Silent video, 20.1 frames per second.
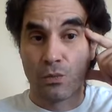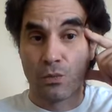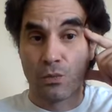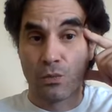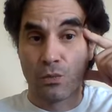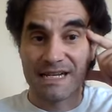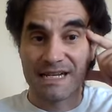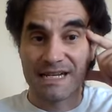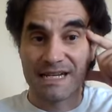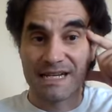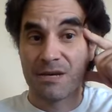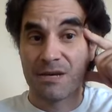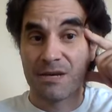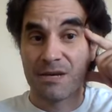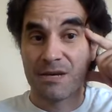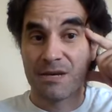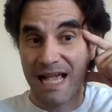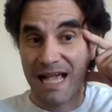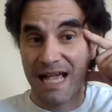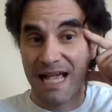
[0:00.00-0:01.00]
white and
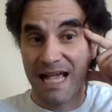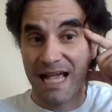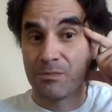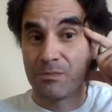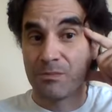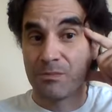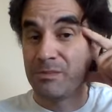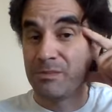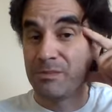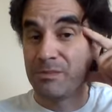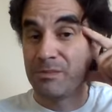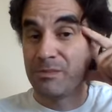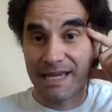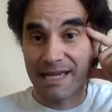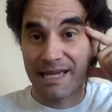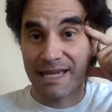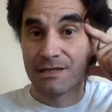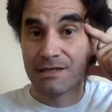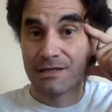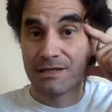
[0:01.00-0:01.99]
black, be
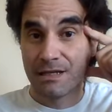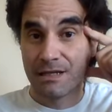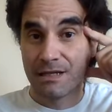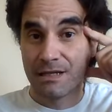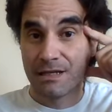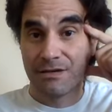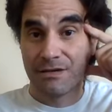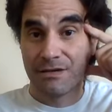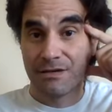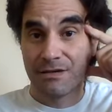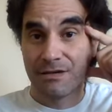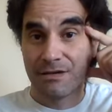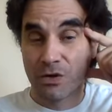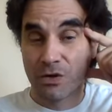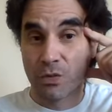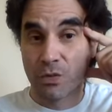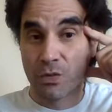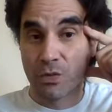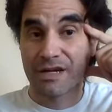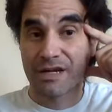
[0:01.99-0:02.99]
paid for
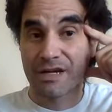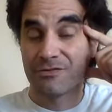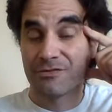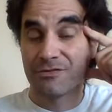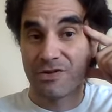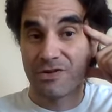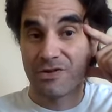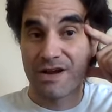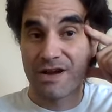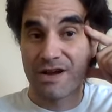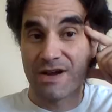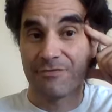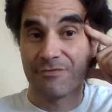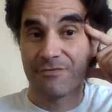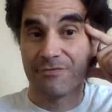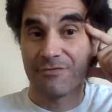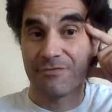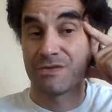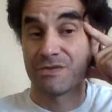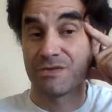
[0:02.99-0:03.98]
their work and for their
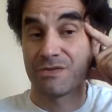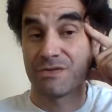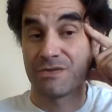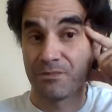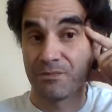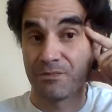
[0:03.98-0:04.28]
efforts.